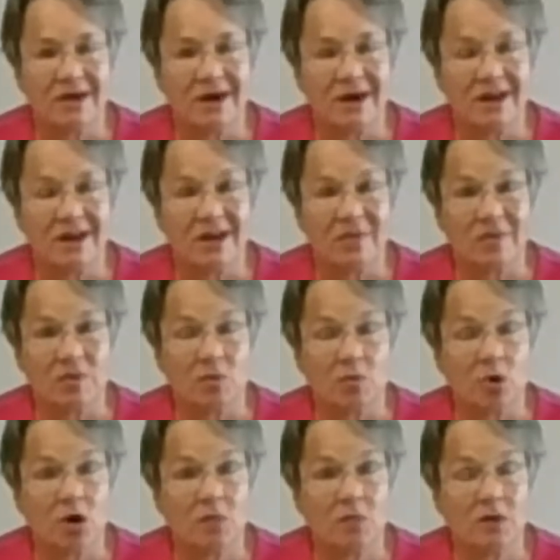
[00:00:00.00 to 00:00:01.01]
I got them at
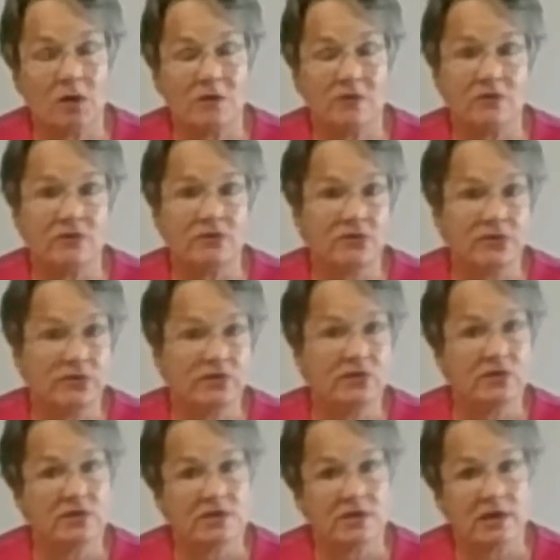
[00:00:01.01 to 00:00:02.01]
Walmart for
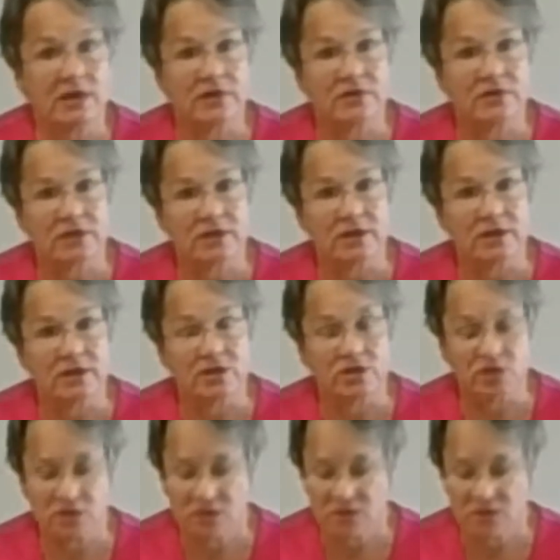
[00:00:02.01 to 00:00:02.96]
50 cents each.